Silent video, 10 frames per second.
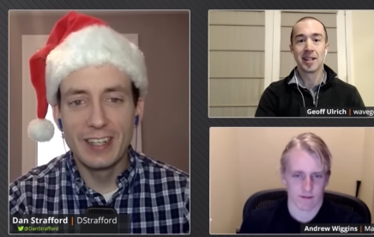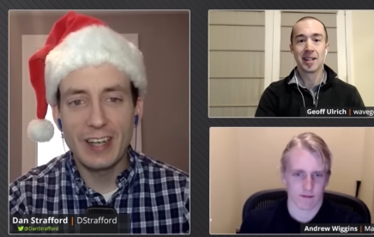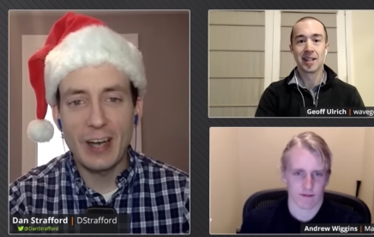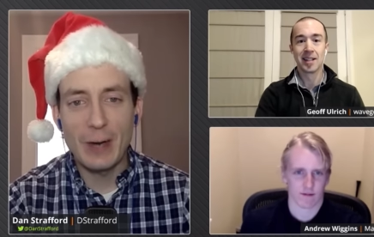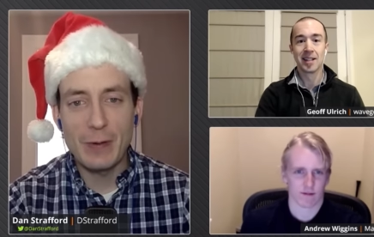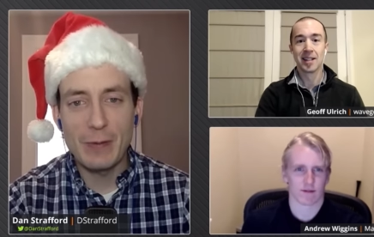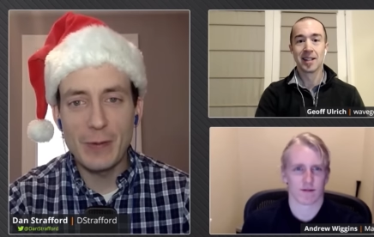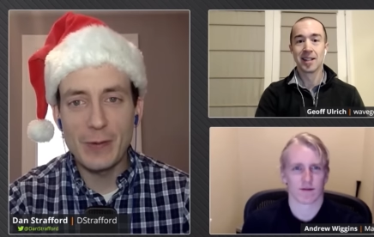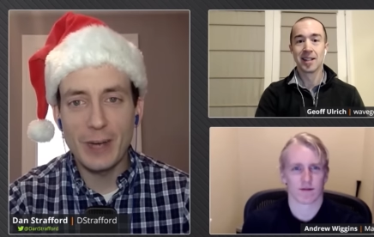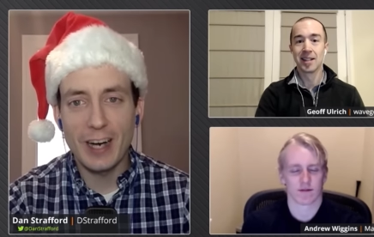Speaker 1: Uh, we
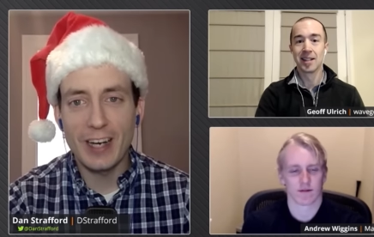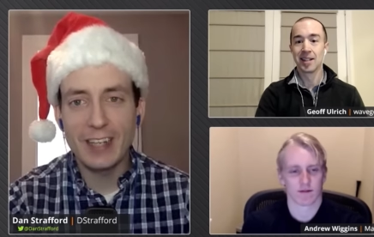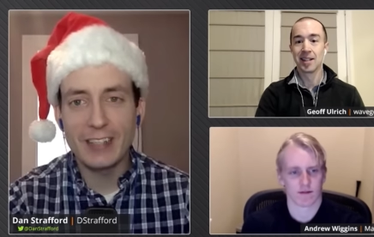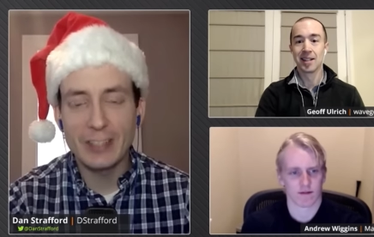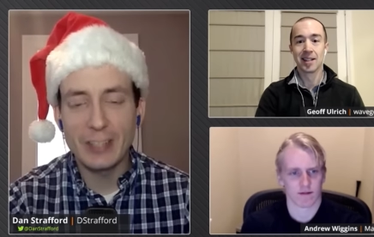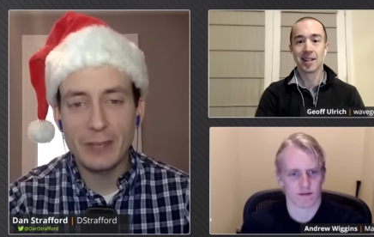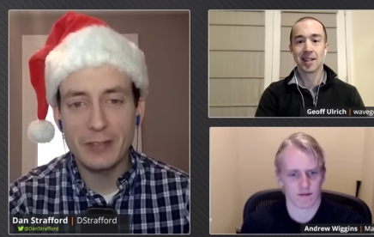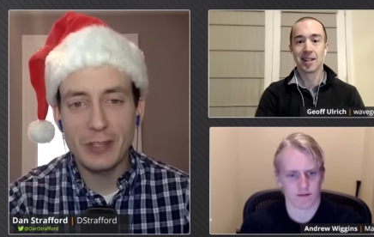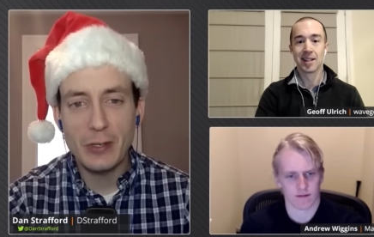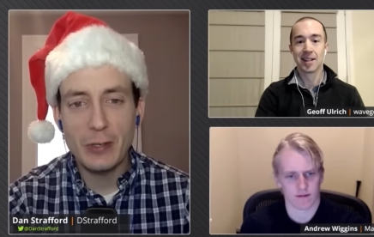move on, Geoff,
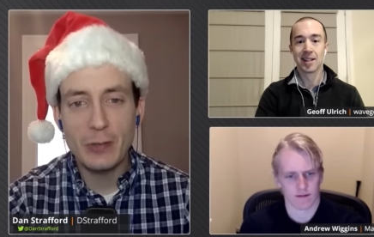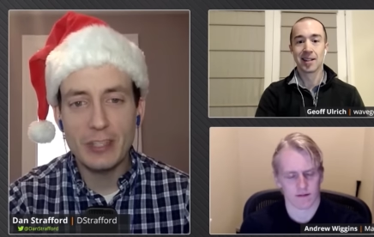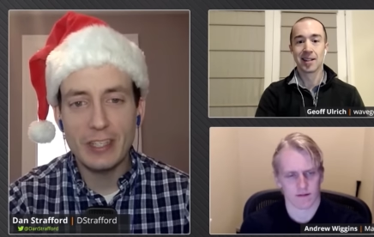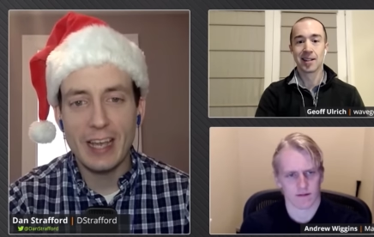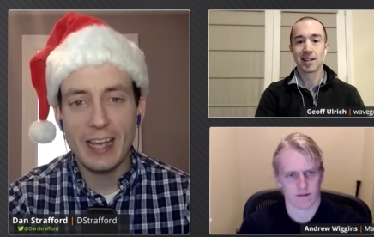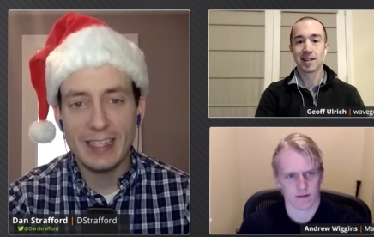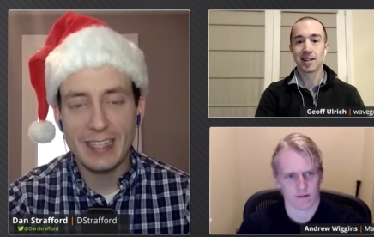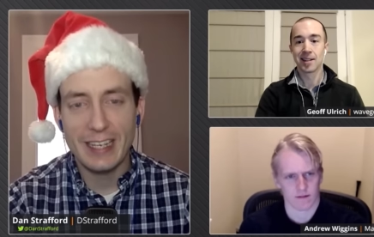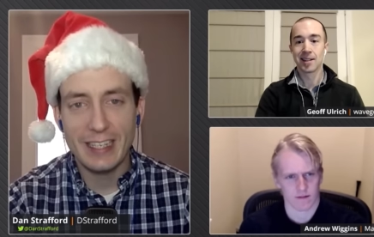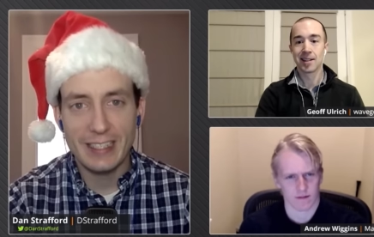to Houston at
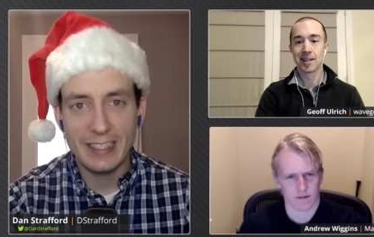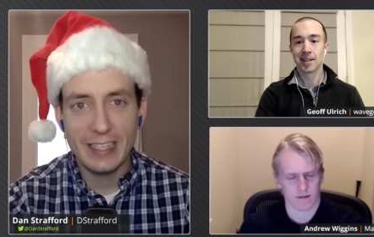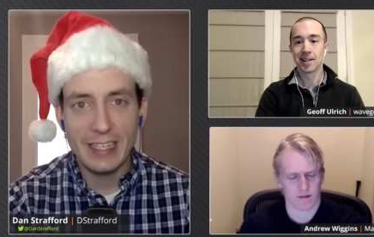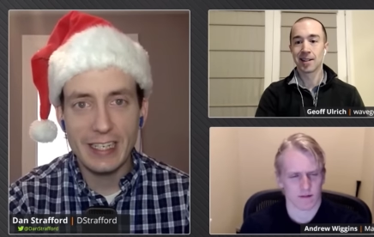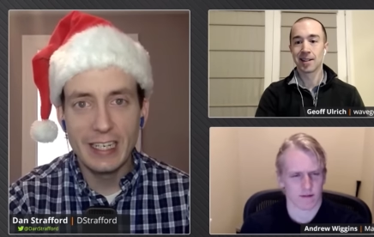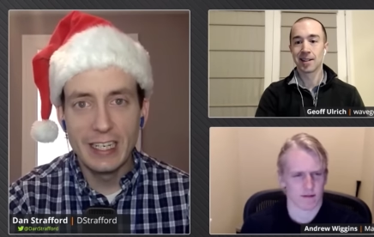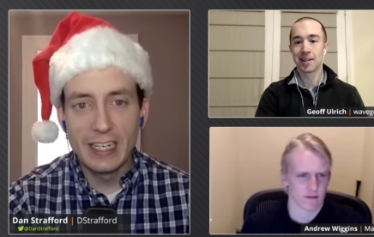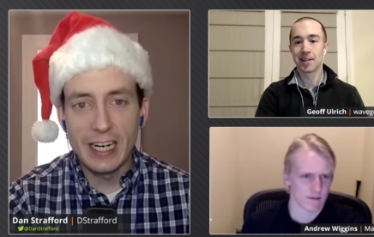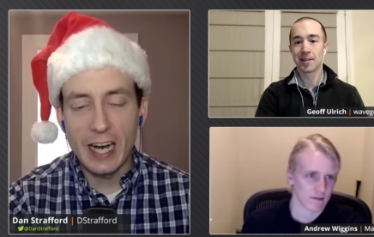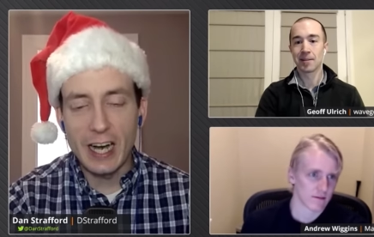Tennessee.
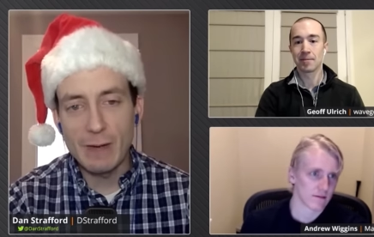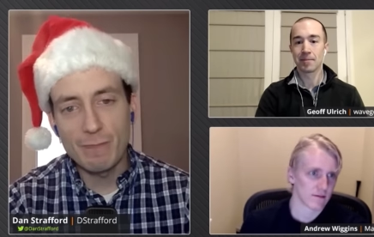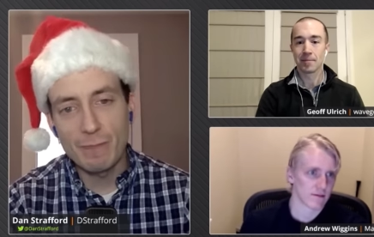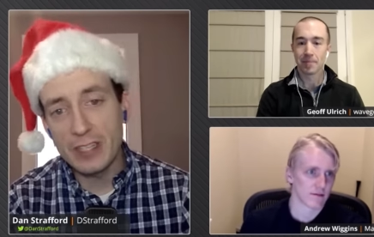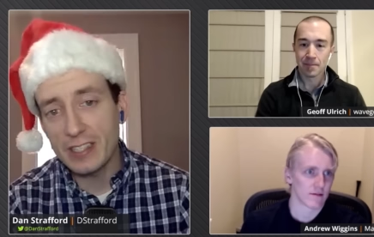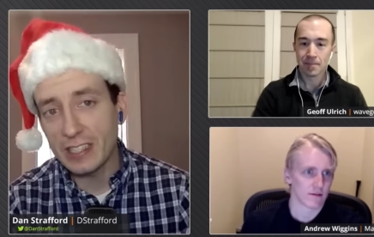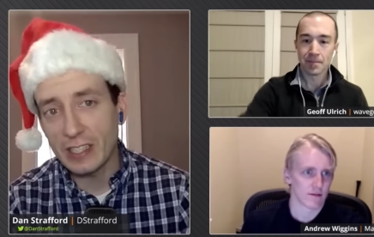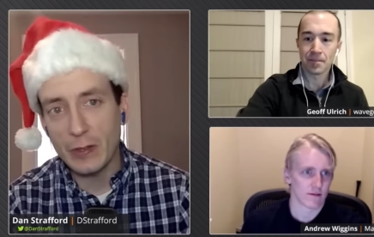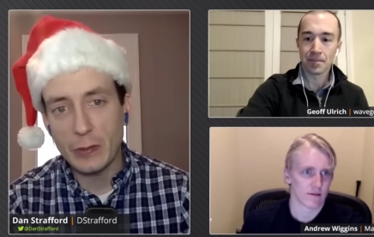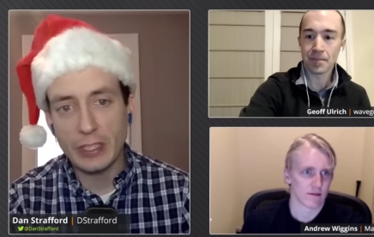Um, this is
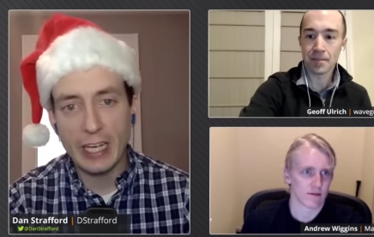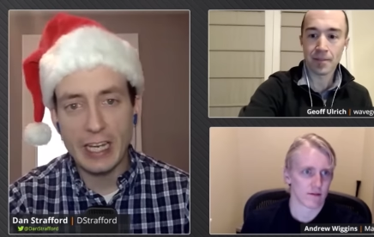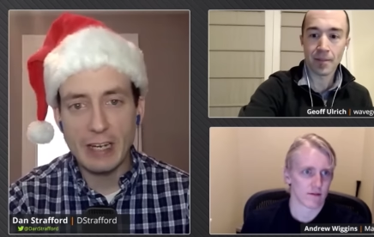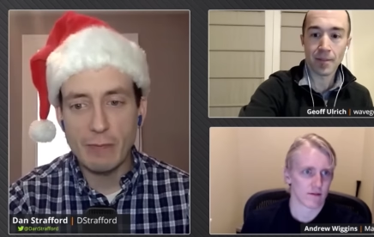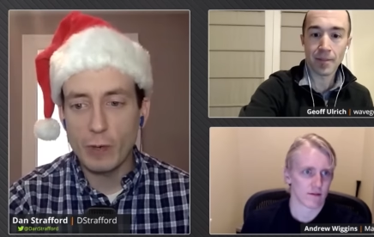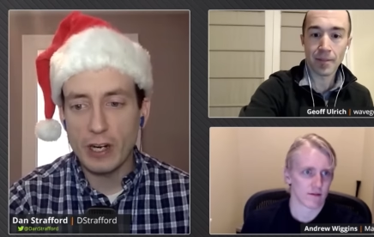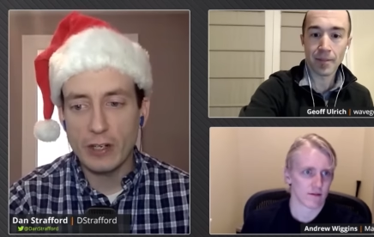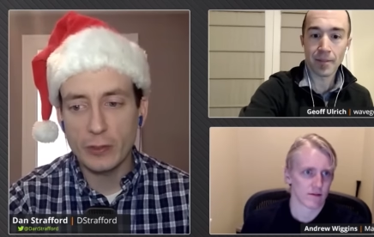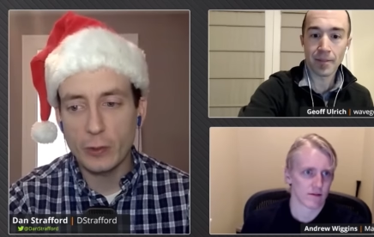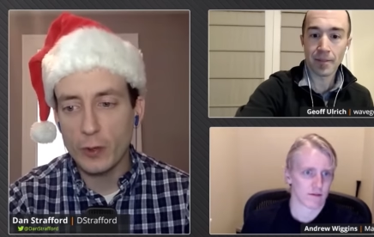another game
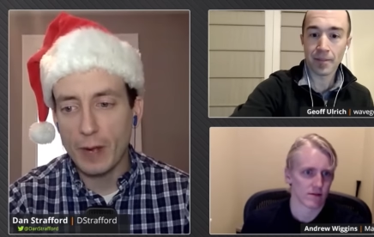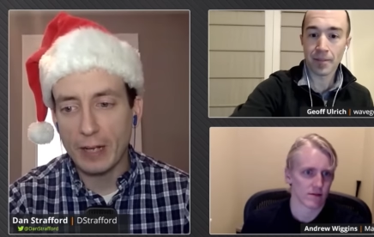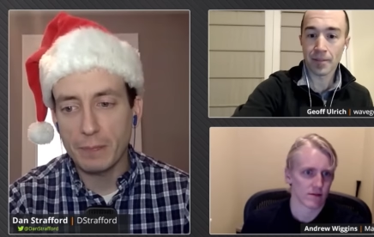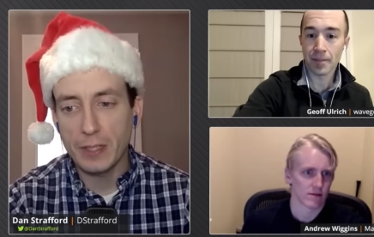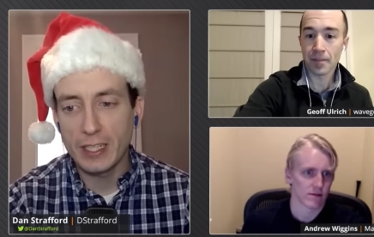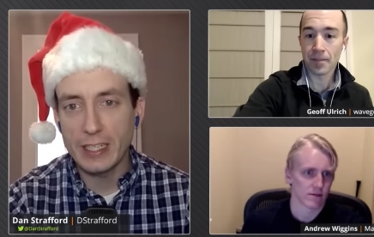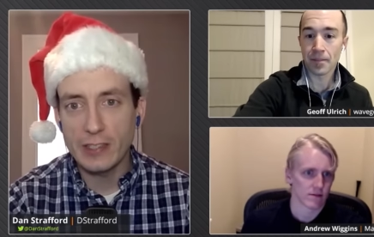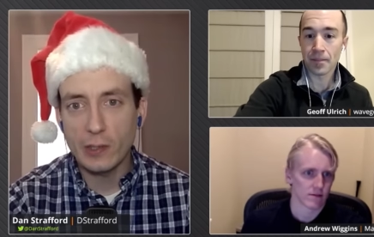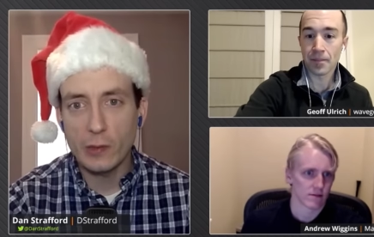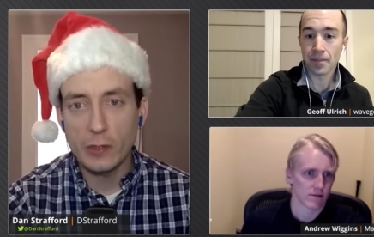where quarterback play
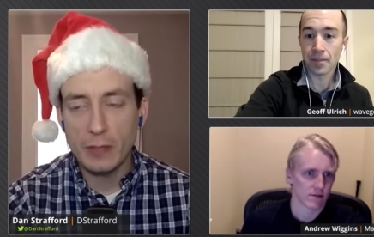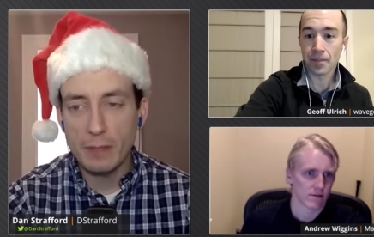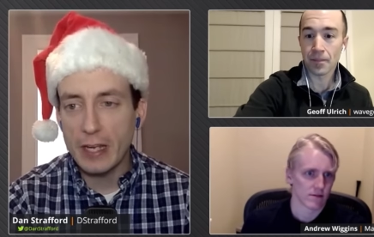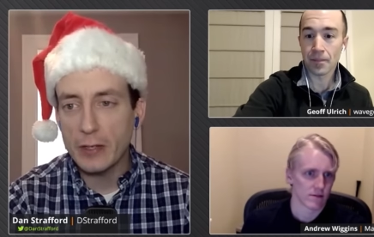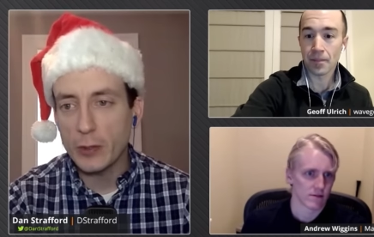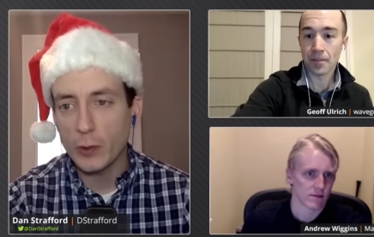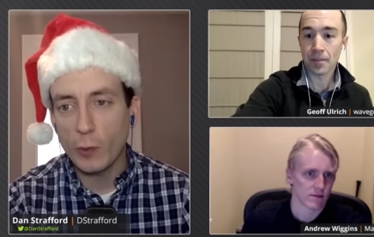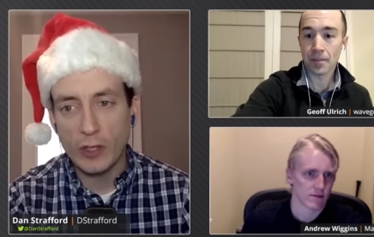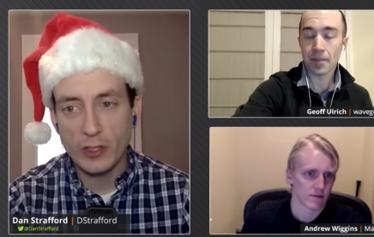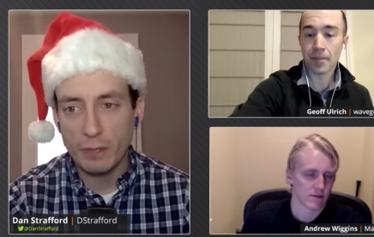is going to be a major
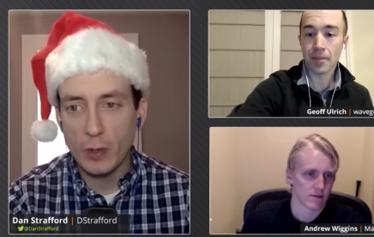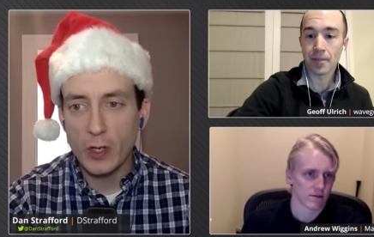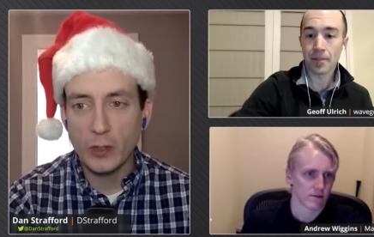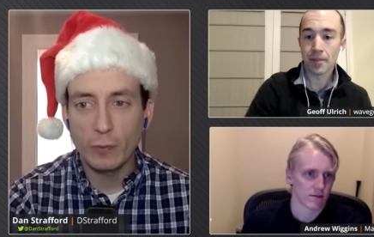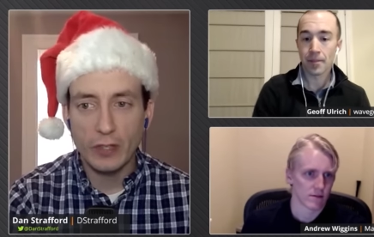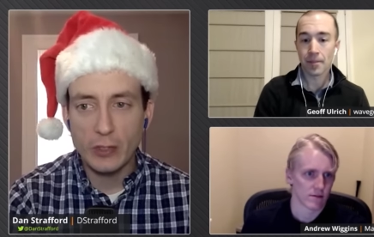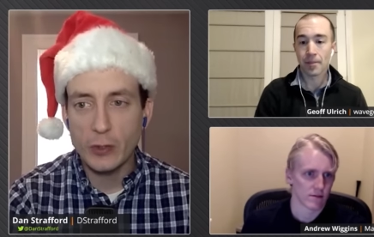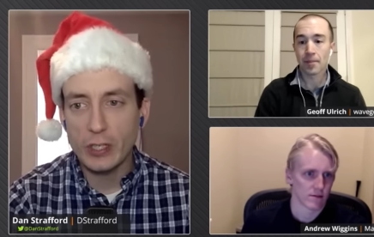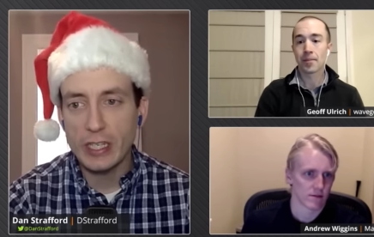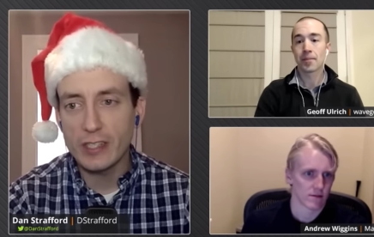question mark with
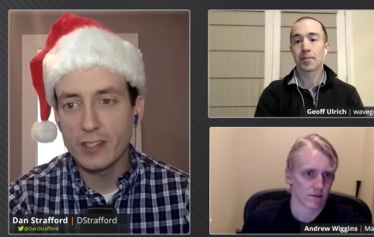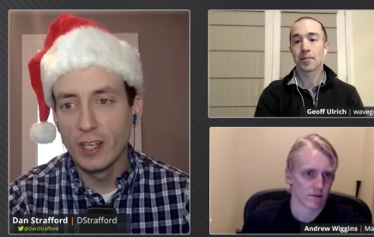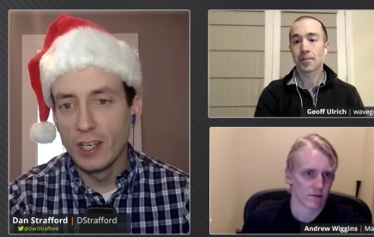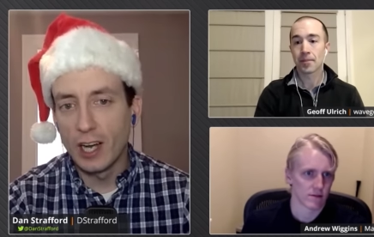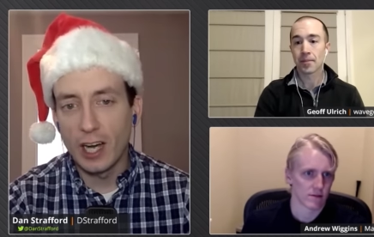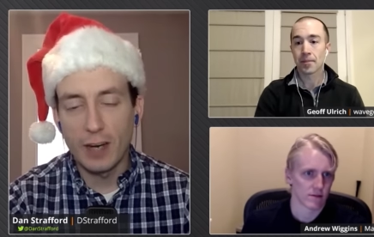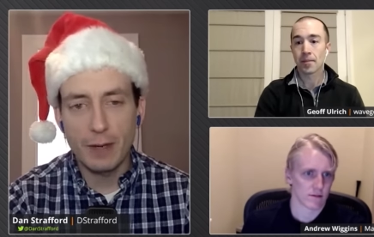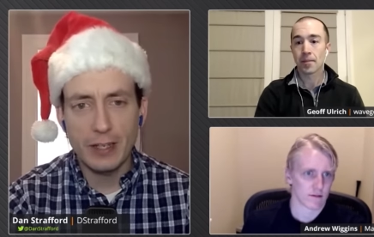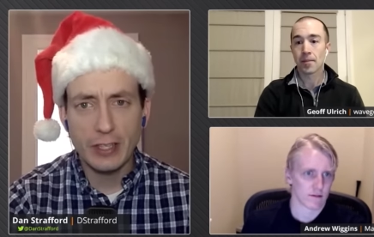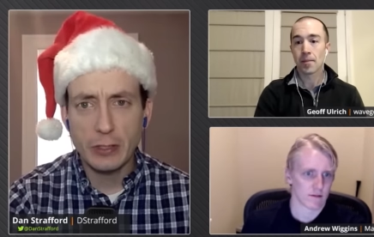injuries. Um,
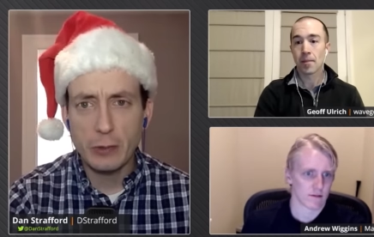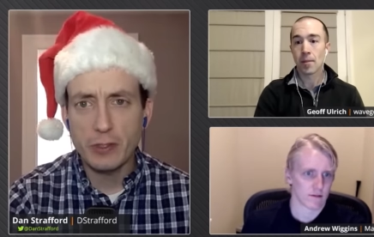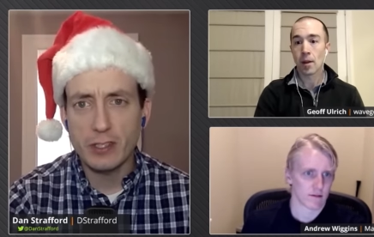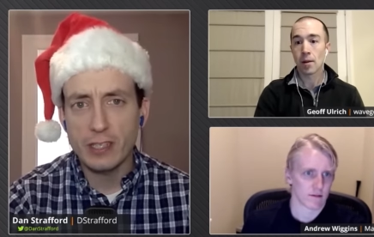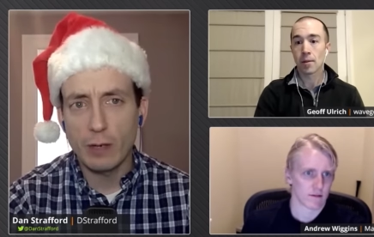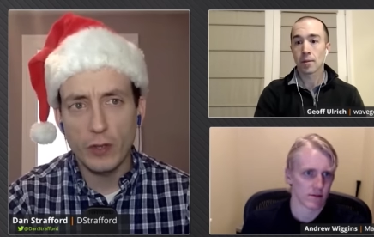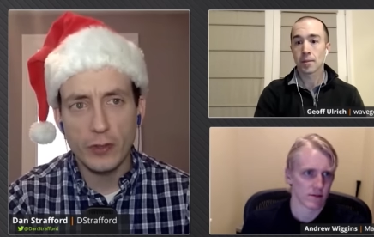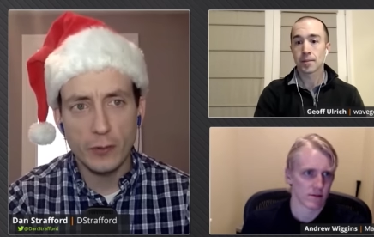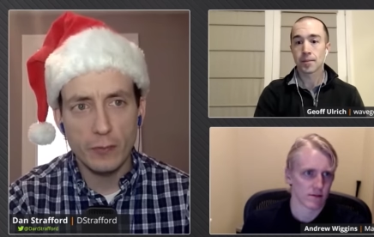I think Houston's on what